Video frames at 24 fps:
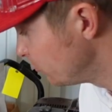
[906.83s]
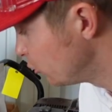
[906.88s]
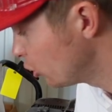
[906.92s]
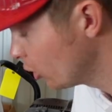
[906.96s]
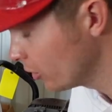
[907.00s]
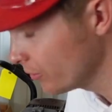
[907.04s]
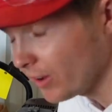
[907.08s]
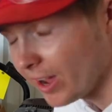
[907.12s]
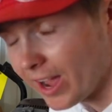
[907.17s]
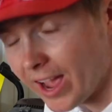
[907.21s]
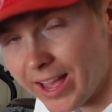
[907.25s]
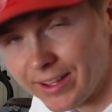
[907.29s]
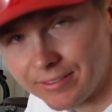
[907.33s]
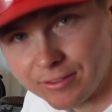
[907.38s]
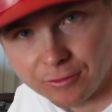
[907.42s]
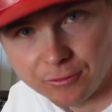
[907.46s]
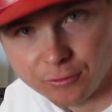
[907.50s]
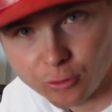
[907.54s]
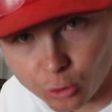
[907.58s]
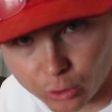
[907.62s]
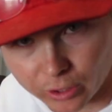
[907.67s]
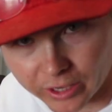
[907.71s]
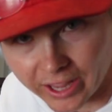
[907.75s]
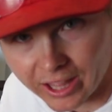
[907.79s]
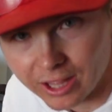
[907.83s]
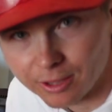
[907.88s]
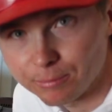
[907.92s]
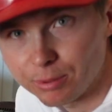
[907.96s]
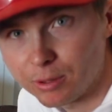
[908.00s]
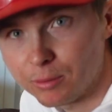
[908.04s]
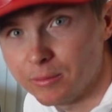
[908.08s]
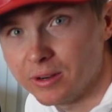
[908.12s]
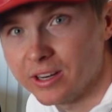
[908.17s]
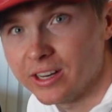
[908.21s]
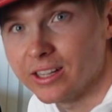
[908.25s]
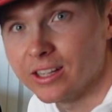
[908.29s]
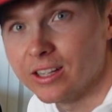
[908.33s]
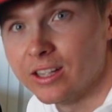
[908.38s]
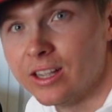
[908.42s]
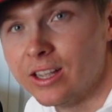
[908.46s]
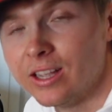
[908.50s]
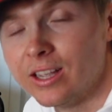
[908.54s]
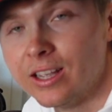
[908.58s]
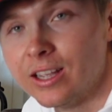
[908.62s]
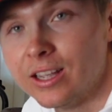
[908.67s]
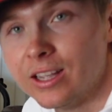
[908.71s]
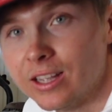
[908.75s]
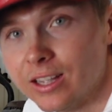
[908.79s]
So if I have a 4 gallon per minute
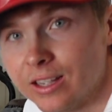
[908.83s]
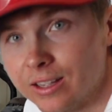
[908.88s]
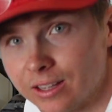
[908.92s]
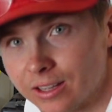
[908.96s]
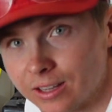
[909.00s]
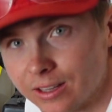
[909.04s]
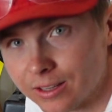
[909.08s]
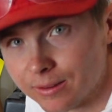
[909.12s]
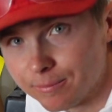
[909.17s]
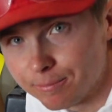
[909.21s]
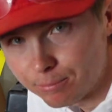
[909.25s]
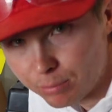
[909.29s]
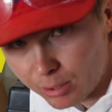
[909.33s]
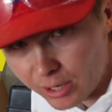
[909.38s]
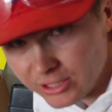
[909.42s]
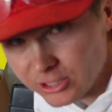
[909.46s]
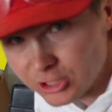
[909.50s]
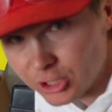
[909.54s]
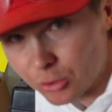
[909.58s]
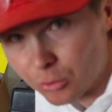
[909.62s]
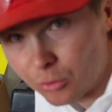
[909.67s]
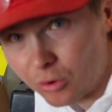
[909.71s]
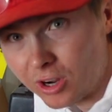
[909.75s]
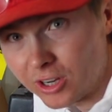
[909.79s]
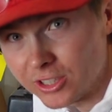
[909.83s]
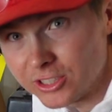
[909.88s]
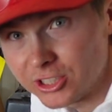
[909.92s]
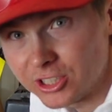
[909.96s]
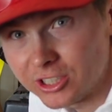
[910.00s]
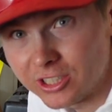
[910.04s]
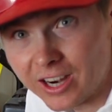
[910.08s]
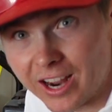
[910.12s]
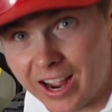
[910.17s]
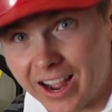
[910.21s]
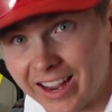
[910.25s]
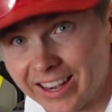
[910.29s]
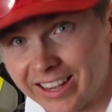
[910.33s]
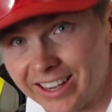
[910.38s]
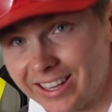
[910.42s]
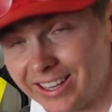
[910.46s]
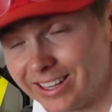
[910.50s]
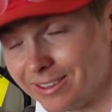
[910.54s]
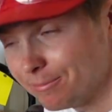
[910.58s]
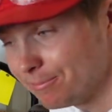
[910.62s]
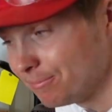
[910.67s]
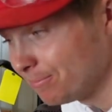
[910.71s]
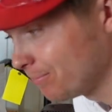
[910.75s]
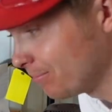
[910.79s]
pressure washer, I
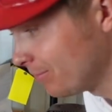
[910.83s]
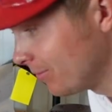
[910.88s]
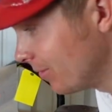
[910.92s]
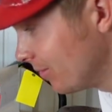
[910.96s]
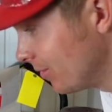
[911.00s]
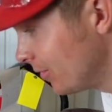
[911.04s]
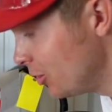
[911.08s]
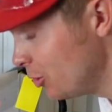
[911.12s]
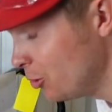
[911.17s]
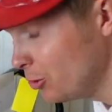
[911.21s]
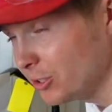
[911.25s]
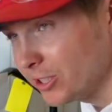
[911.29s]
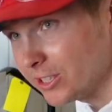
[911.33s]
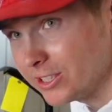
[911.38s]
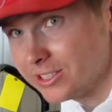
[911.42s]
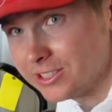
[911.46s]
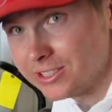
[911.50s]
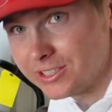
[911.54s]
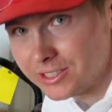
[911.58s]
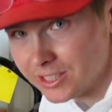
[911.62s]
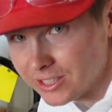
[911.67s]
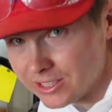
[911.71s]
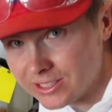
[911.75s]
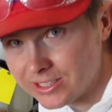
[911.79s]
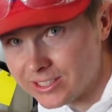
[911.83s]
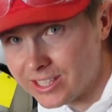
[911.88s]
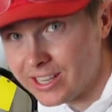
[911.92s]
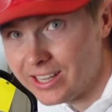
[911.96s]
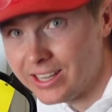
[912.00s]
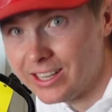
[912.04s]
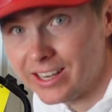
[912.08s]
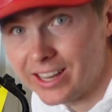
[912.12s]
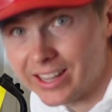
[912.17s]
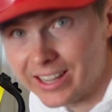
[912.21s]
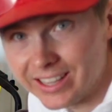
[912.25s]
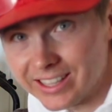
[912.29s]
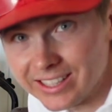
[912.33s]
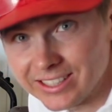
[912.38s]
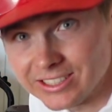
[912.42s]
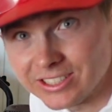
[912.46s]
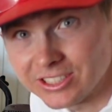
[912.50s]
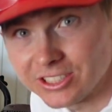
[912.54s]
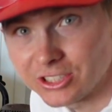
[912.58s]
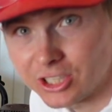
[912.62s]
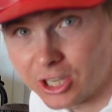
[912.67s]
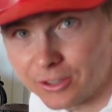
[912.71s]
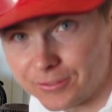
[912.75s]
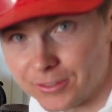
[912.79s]
can use a 16-inch
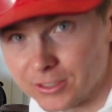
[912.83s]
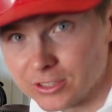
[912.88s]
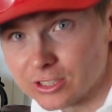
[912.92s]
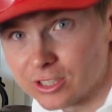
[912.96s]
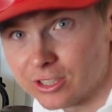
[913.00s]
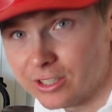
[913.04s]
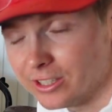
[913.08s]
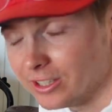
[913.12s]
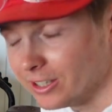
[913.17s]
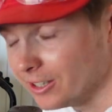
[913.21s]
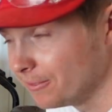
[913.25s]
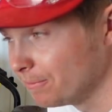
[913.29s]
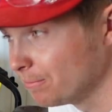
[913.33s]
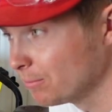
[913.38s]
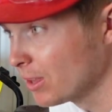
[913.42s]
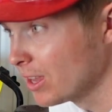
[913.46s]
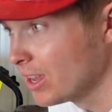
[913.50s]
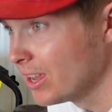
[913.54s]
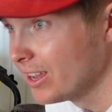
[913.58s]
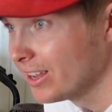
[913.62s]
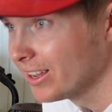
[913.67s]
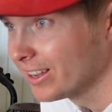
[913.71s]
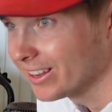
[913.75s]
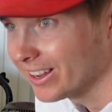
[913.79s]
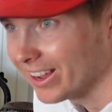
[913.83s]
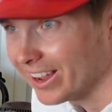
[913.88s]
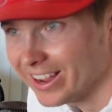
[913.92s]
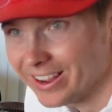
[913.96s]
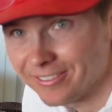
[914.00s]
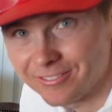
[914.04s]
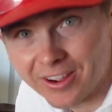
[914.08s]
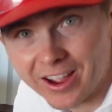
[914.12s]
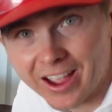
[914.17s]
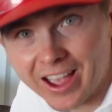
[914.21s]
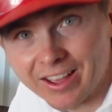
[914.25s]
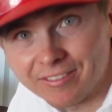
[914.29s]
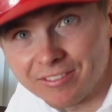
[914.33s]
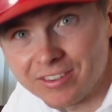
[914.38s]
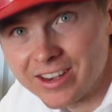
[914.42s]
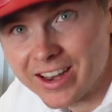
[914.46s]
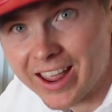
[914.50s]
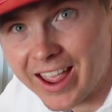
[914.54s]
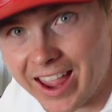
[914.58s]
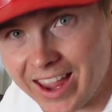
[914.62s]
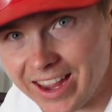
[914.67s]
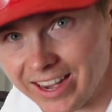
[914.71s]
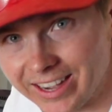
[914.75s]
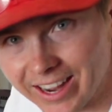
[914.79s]
surface cleaner. Okay, if I have an
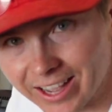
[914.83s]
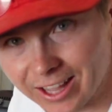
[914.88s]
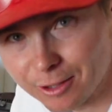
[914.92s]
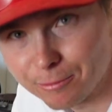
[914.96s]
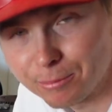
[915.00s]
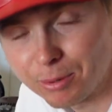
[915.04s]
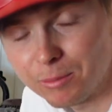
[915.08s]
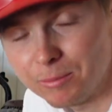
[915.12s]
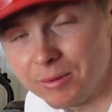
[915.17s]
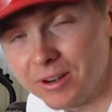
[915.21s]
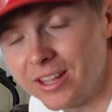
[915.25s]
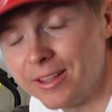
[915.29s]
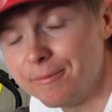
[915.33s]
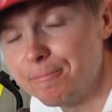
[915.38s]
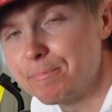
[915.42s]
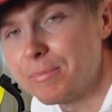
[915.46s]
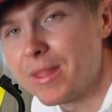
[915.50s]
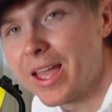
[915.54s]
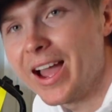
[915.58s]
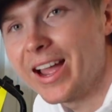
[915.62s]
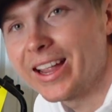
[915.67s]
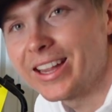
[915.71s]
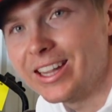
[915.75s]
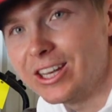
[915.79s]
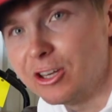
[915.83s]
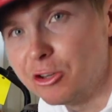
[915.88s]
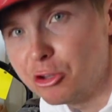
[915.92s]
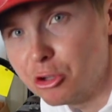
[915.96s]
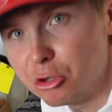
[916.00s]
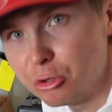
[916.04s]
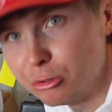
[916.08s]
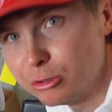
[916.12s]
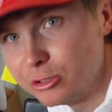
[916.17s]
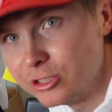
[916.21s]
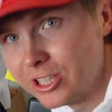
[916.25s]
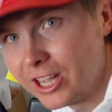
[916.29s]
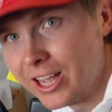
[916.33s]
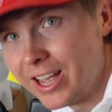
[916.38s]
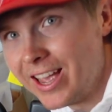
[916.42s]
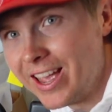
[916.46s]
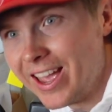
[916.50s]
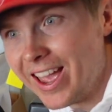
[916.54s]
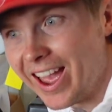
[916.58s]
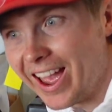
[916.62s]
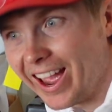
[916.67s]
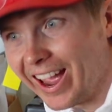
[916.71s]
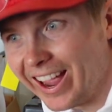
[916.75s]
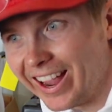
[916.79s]
8 gallon per minute, I can use
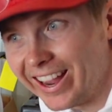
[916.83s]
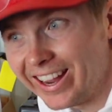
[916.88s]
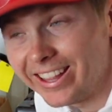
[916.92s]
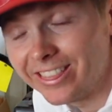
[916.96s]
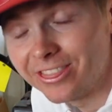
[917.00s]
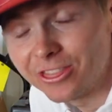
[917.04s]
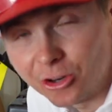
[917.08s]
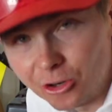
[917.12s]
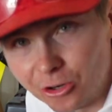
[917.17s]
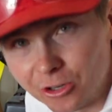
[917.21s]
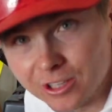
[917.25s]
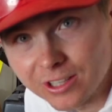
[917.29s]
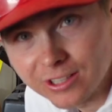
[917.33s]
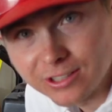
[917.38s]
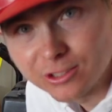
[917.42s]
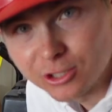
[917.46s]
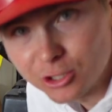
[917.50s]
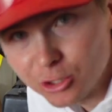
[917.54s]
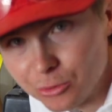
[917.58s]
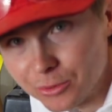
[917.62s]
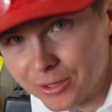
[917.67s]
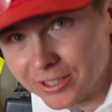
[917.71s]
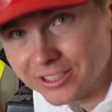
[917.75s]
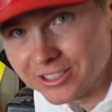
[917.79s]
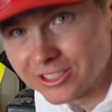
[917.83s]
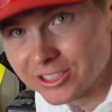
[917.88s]
a 32-inch